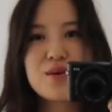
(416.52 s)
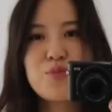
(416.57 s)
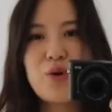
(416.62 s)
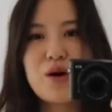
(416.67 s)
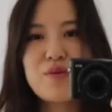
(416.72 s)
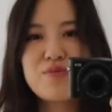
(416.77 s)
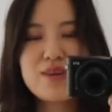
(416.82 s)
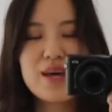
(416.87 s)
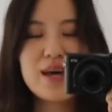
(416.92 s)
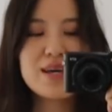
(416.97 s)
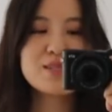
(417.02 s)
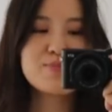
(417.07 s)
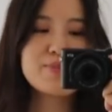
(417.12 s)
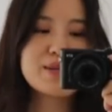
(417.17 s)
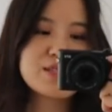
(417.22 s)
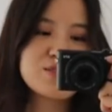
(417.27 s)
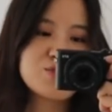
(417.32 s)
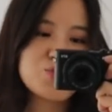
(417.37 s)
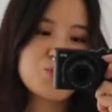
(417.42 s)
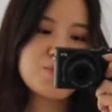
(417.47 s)
the weather has
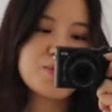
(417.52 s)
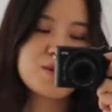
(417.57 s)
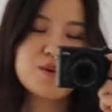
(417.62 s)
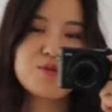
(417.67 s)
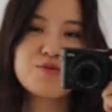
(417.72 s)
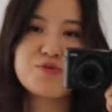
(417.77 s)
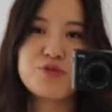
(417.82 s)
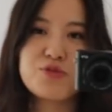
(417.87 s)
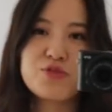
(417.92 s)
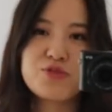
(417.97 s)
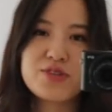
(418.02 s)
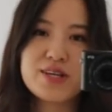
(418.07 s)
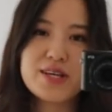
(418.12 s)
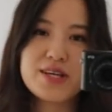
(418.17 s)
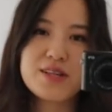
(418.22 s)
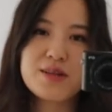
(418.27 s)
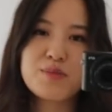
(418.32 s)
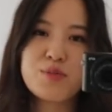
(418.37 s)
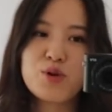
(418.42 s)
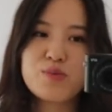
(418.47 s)
been super
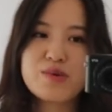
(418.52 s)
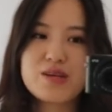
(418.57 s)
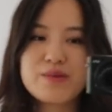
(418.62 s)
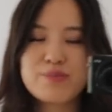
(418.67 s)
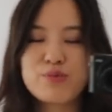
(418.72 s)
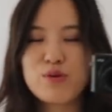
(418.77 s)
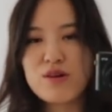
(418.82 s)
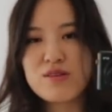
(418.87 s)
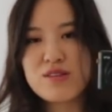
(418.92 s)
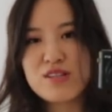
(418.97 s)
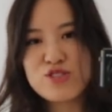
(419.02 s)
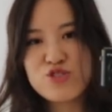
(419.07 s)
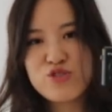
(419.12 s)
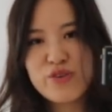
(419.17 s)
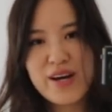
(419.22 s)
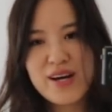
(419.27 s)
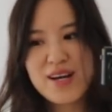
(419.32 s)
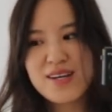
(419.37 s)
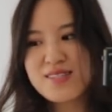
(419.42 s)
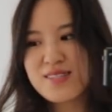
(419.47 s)
confusing. The moment I put on a
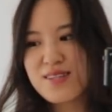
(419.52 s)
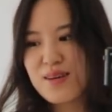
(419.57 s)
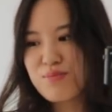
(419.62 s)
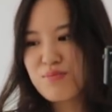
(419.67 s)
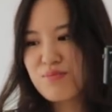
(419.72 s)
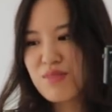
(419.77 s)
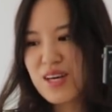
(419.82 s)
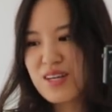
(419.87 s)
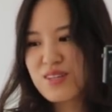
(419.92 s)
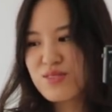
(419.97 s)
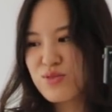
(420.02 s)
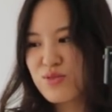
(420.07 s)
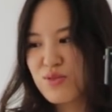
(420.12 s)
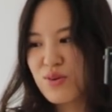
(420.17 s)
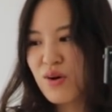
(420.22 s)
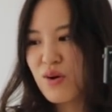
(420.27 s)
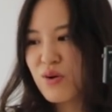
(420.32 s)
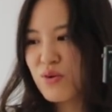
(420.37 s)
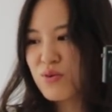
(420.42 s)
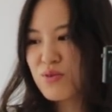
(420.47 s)
dress, I'm like too
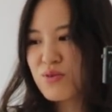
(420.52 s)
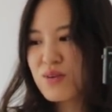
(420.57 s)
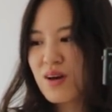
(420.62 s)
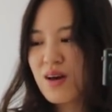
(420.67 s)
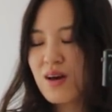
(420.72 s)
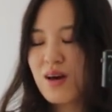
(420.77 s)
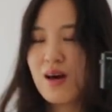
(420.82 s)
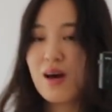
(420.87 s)
cold.